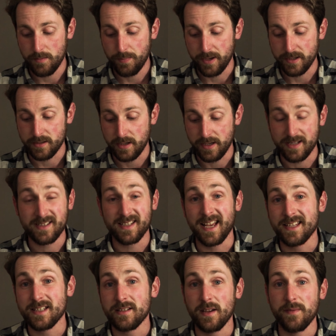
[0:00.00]
basically
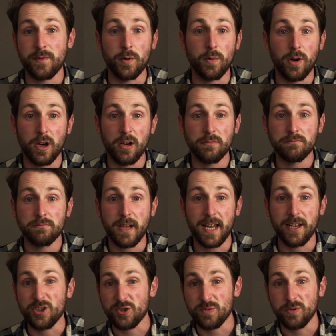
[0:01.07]
assess if you are
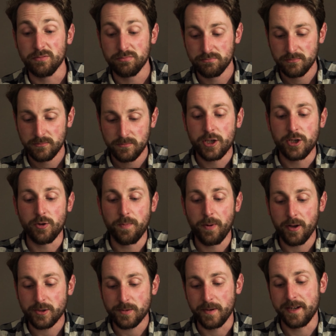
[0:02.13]
eligible. You'll
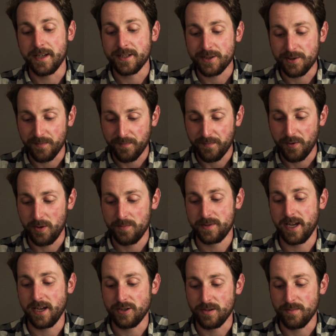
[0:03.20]
possibly need to confirm
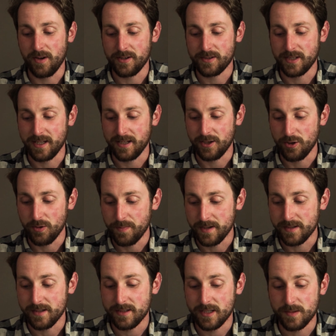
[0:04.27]
to HMRC that your
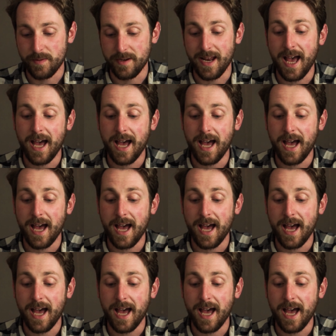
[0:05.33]
business has been